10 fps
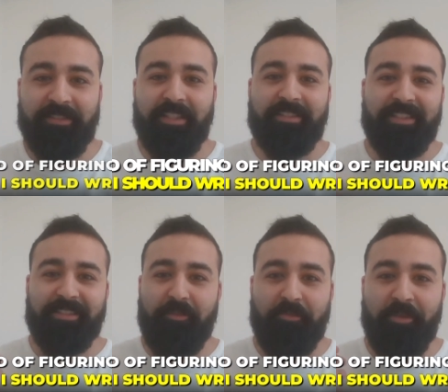
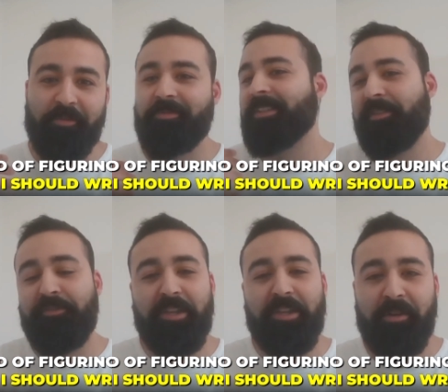instead of
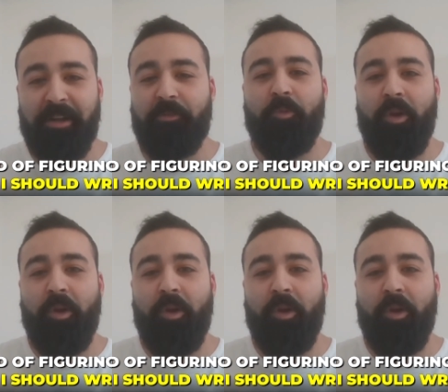figuring